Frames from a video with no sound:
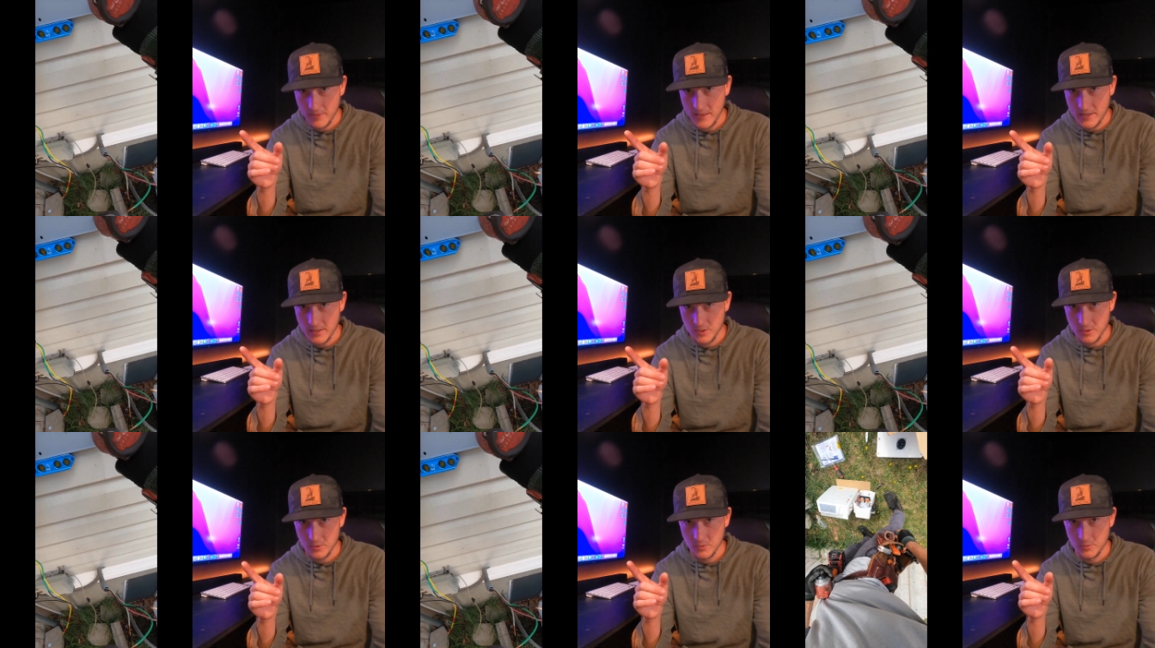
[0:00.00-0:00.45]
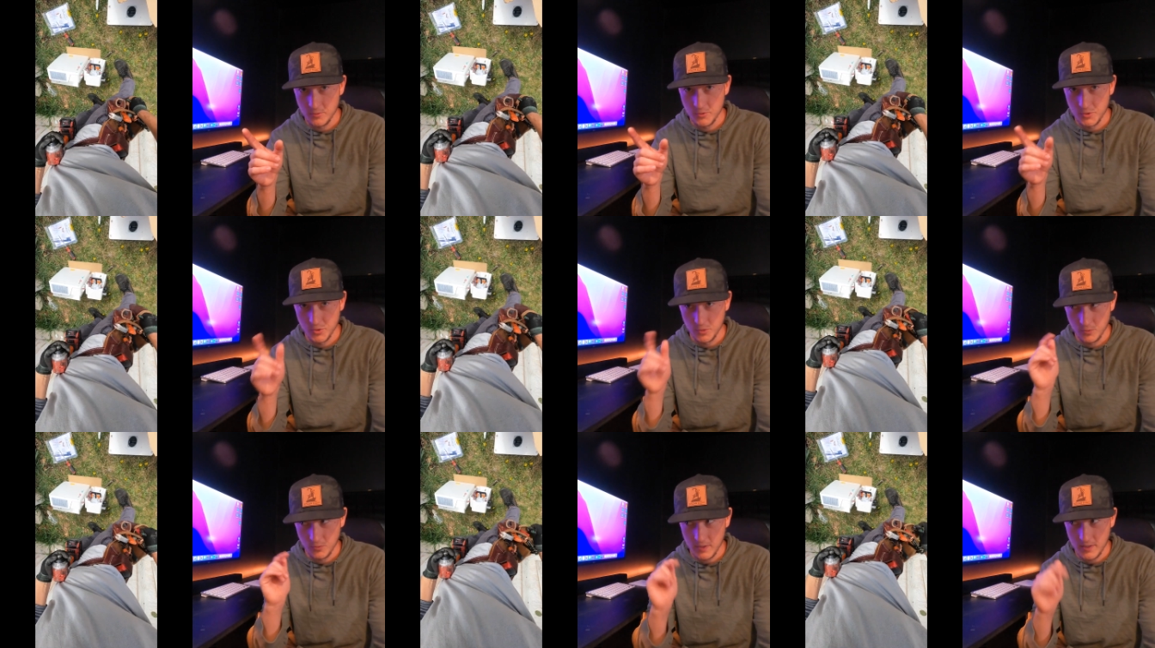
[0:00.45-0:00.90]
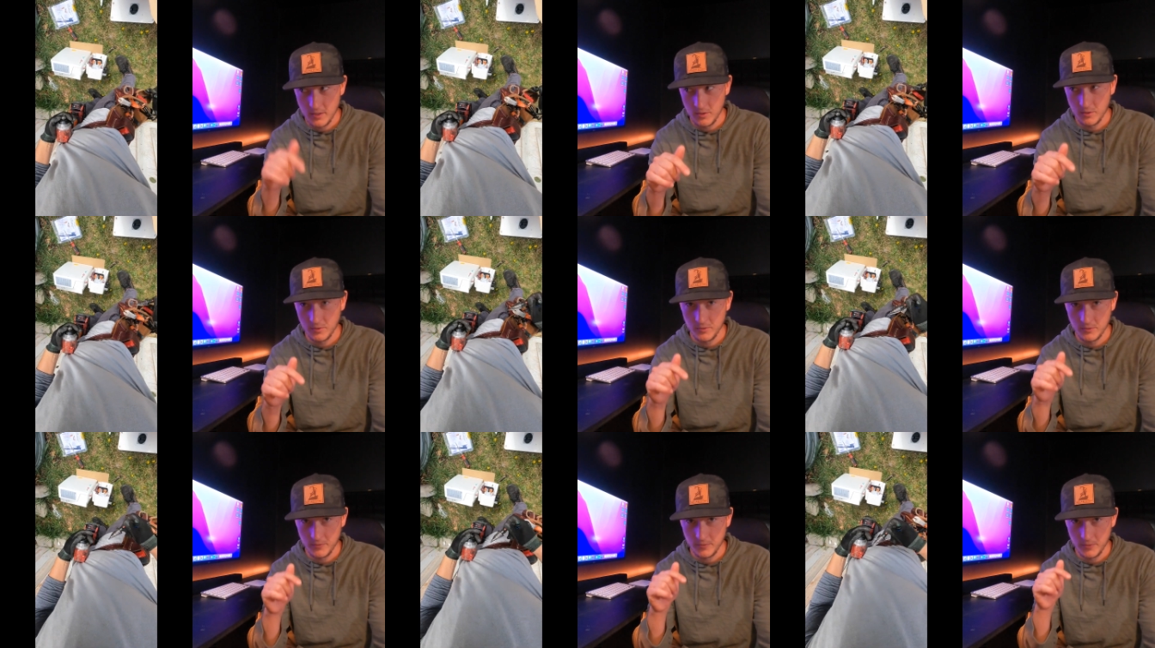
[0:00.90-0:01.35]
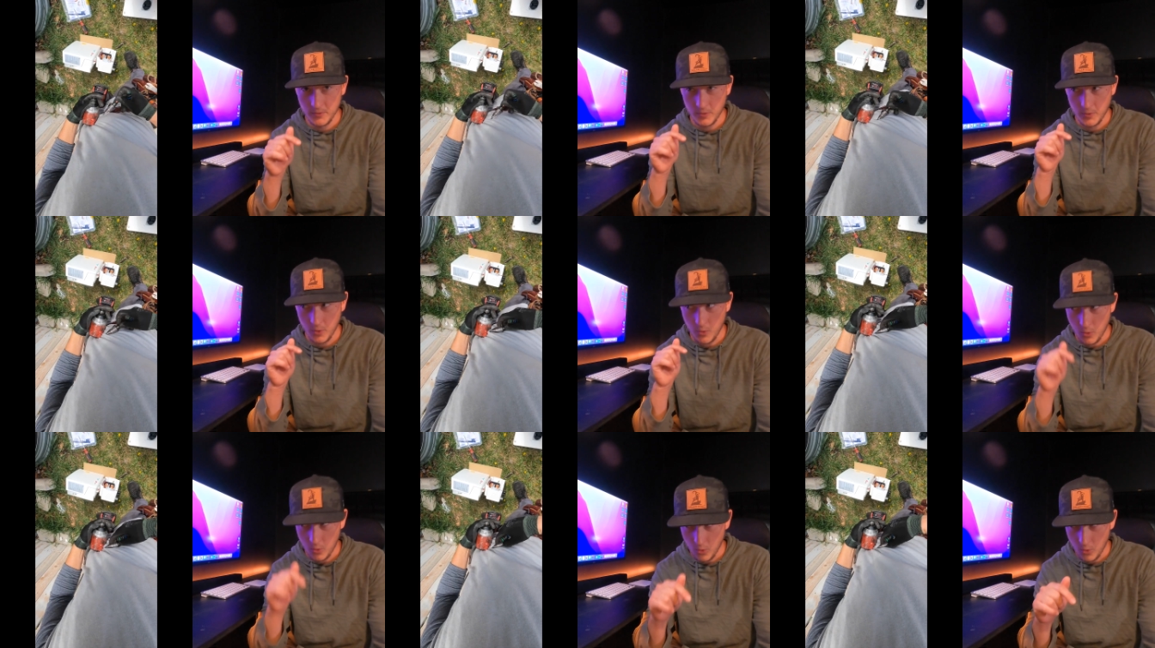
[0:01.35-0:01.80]
that you drill
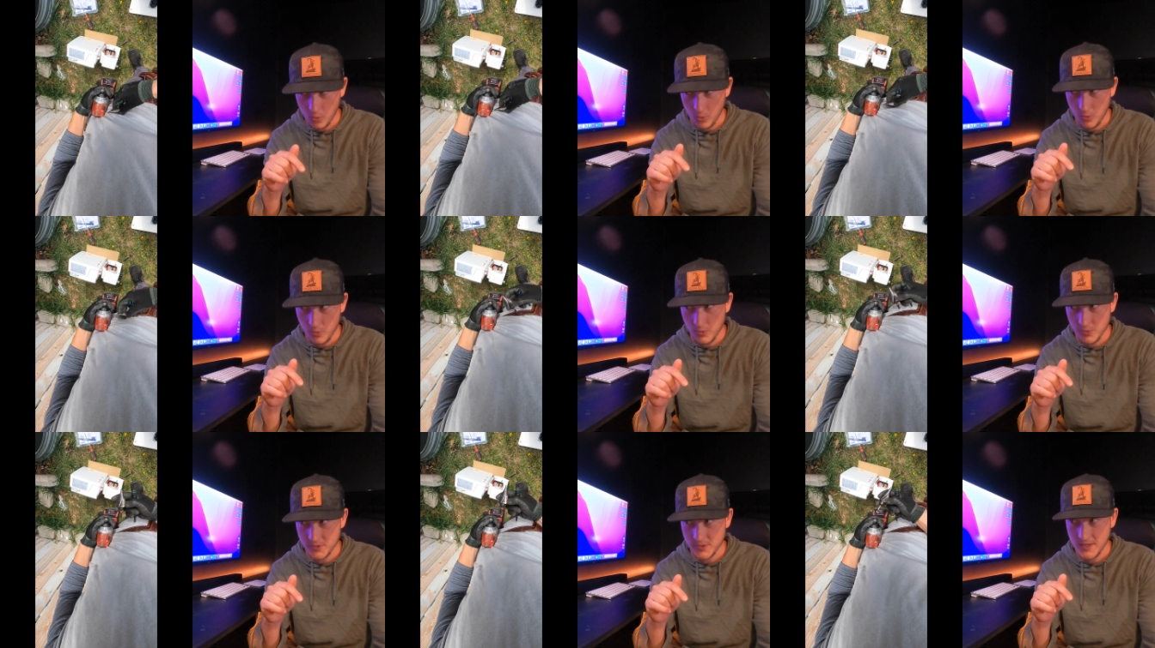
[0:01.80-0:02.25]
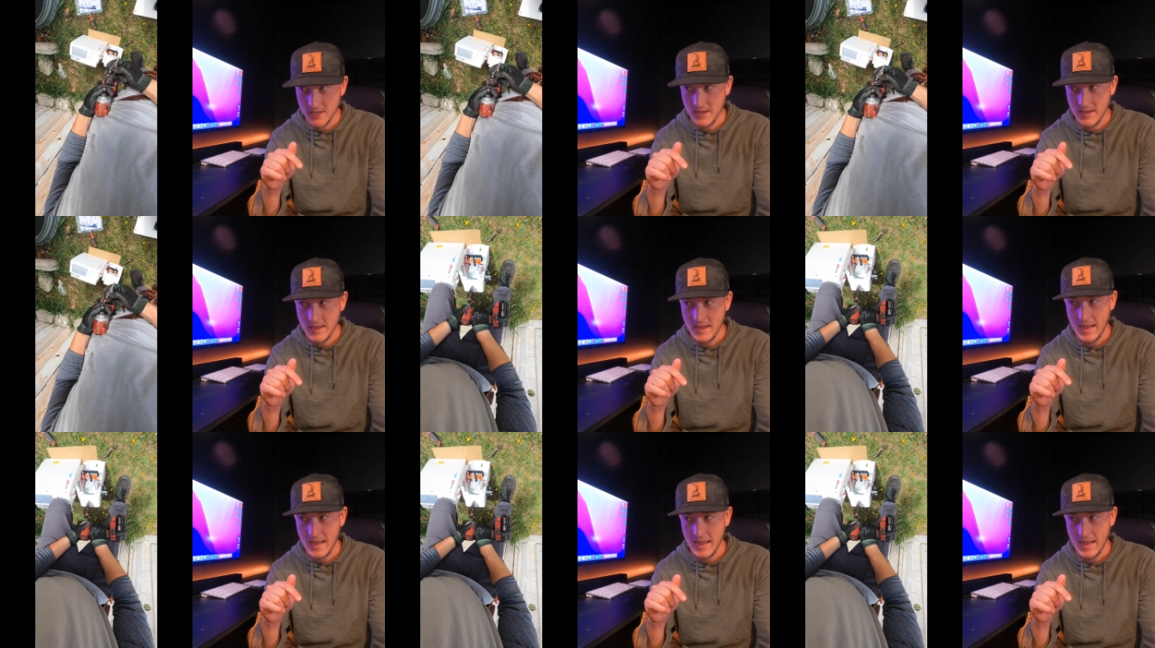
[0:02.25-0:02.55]
the holes